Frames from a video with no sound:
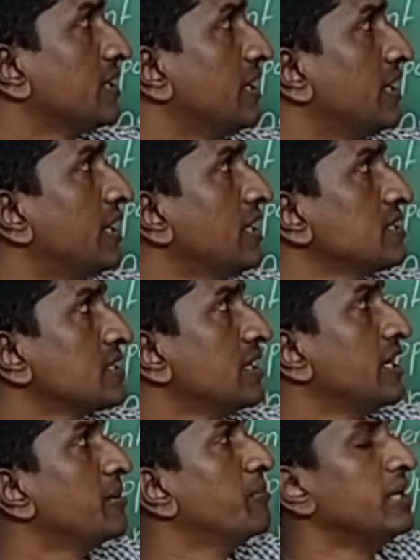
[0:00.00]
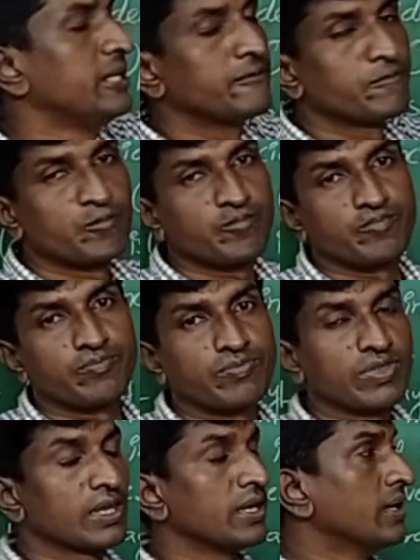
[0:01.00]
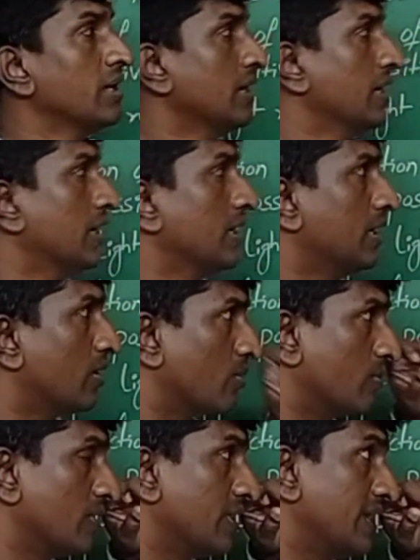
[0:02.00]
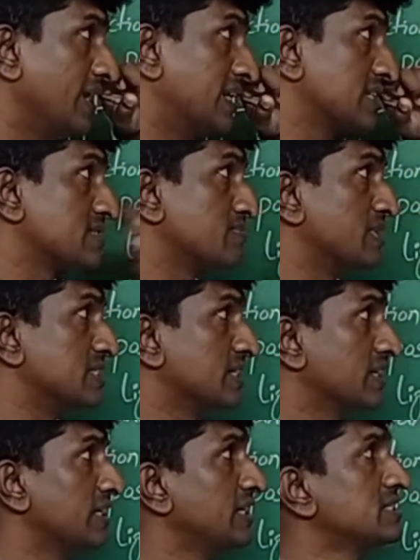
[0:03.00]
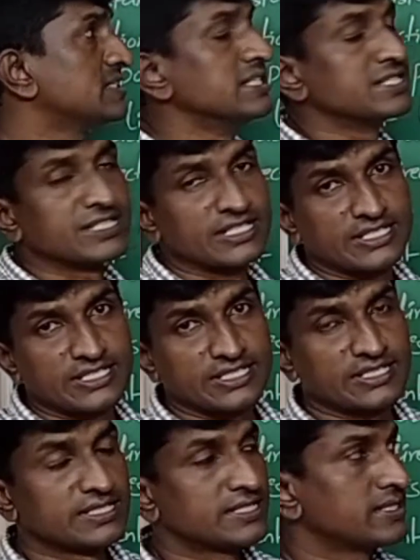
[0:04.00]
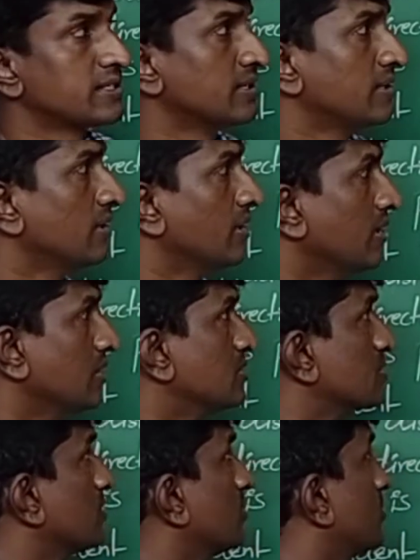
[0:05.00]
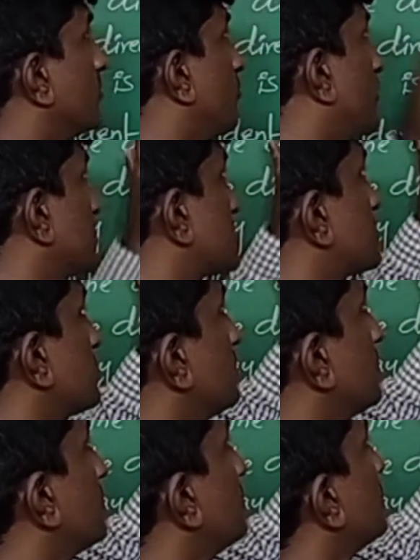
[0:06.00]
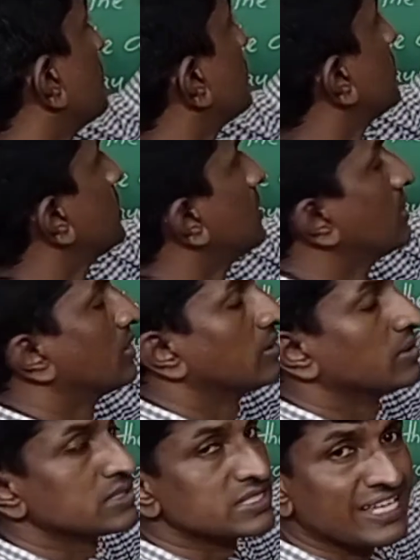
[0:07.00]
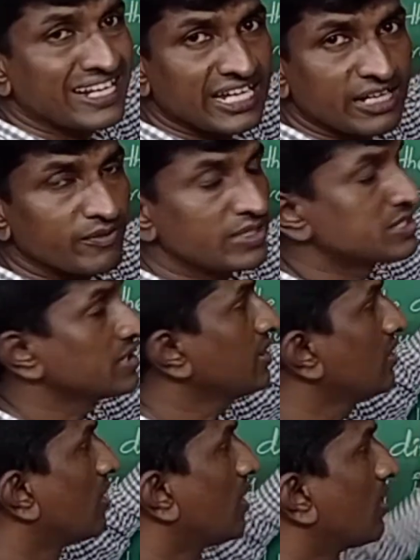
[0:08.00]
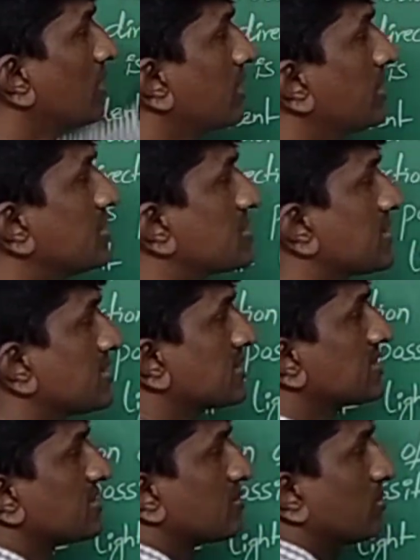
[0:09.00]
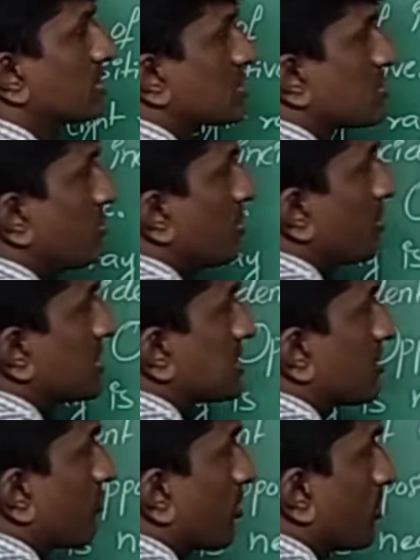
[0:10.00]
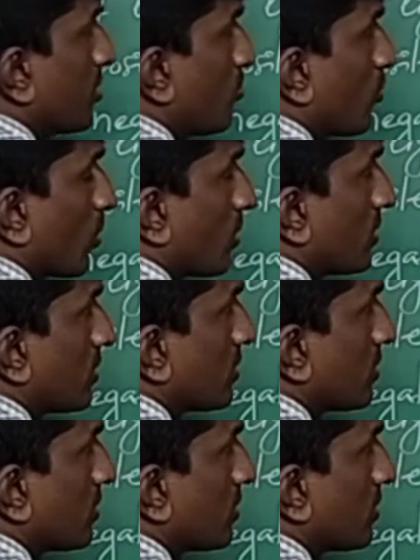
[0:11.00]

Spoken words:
A dash AB. Now let us measure these distances. So first sign convention, all the distances must be measured from the pole.